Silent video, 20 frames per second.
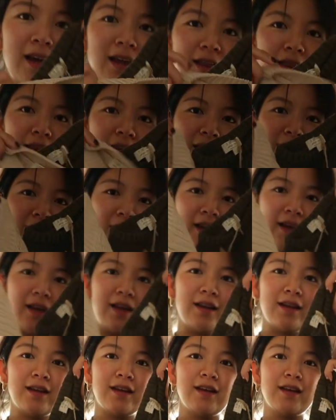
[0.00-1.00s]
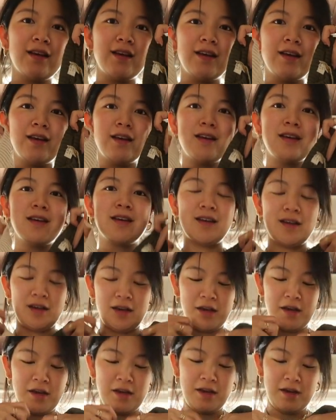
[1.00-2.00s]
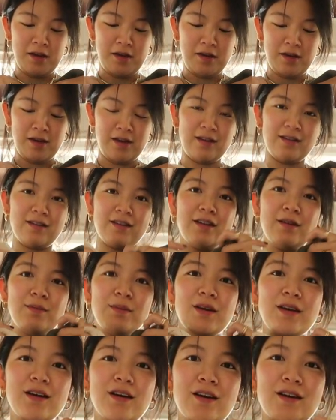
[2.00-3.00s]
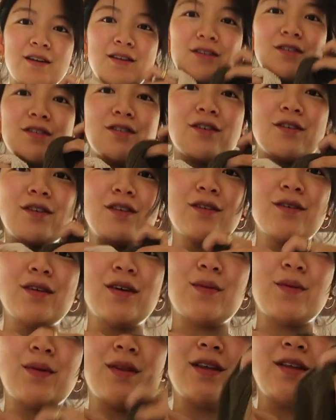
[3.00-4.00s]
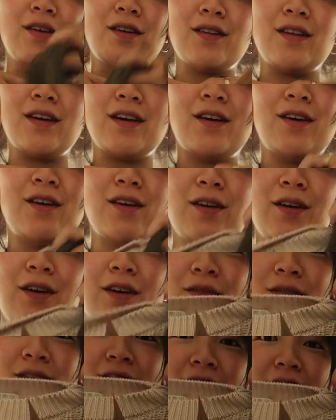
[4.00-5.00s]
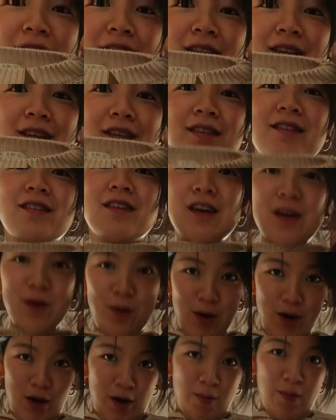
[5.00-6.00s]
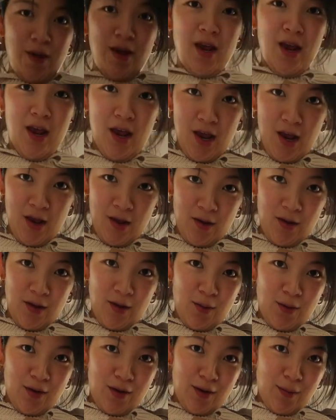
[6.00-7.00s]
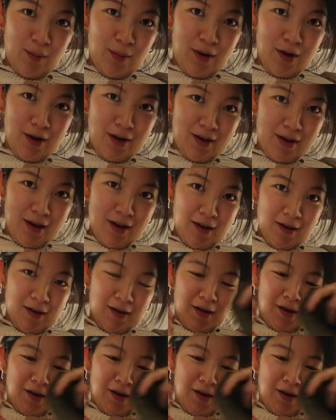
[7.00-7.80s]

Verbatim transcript: And then it's gonna be hard to show you like what they look like on, obviously, because it's not going on me. So this one's like boxy.